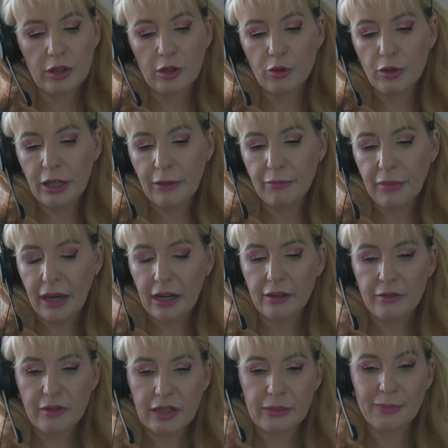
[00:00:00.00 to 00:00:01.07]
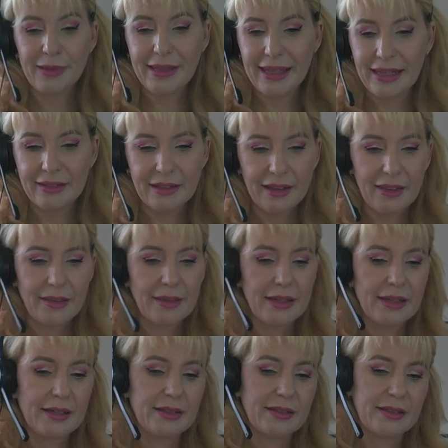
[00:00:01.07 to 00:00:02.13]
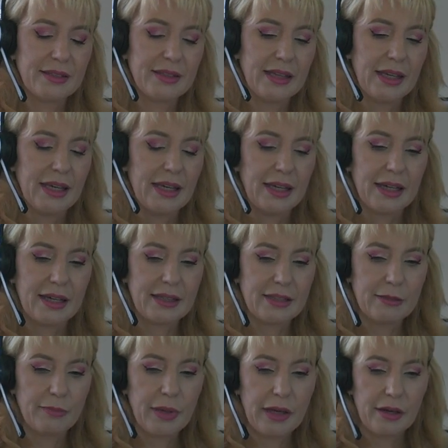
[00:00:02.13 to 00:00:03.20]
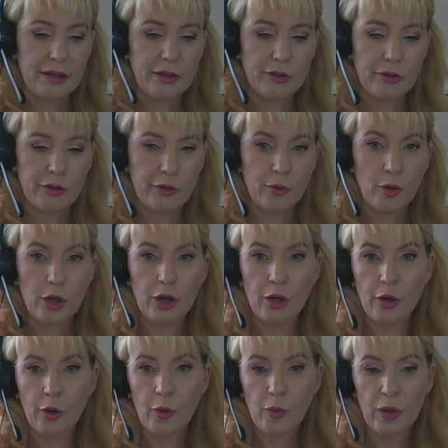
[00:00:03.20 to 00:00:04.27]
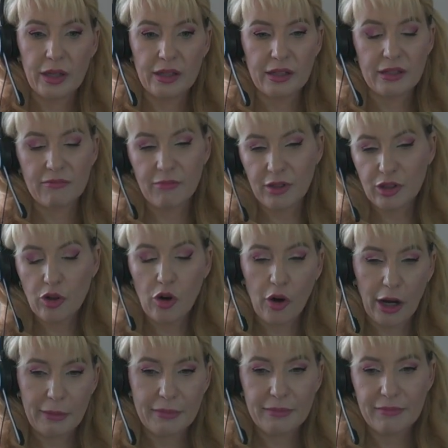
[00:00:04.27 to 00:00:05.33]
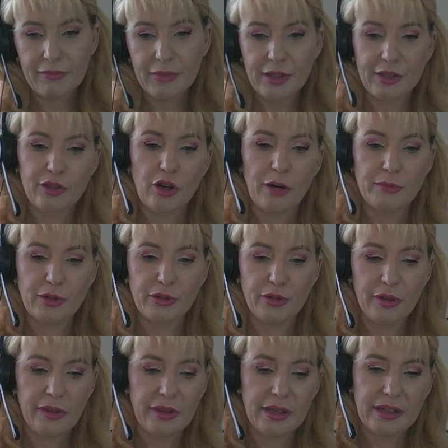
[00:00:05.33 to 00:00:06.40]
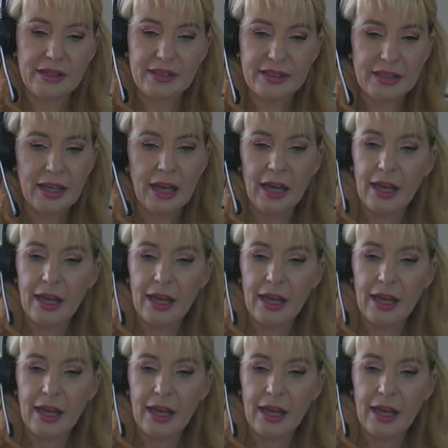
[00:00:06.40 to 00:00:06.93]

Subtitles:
looking back at things, planning things. It's about, what time, time to do things.